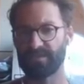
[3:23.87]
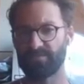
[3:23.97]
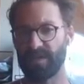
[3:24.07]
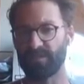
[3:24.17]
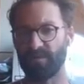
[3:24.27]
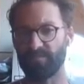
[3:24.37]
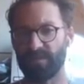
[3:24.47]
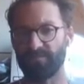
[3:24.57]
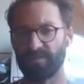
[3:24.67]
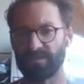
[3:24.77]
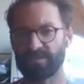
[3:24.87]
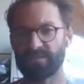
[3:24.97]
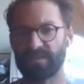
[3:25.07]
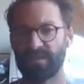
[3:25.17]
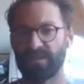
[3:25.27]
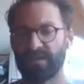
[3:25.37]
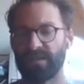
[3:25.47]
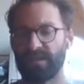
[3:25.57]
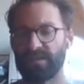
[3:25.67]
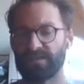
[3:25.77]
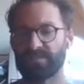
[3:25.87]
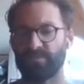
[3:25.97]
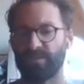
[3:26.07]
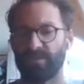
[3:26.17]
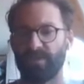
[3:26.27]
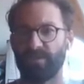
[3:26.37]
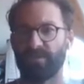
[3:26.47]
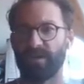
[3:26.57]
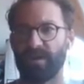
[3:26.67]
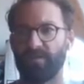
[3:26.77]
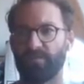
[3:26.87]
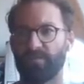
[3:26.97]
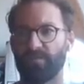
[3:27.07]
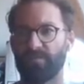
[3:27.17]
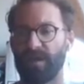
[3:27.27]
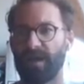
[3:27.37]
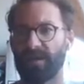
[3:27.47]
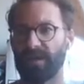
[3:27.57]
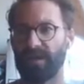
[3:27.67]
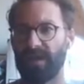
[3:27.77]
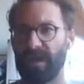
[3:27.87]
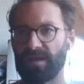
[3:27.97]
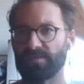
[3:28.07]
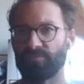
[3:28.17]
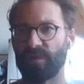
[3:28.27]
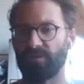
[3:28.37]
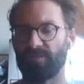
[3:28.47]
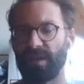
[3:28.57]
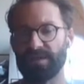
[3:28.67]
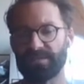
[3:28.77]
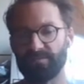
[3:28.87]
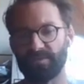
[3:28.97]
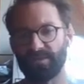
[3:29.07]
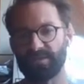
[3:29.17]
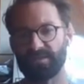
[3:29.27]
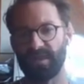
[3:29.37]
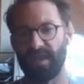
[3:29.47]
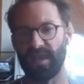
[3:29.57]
minimum difference, is what they're highlighting as relevant asymmetries.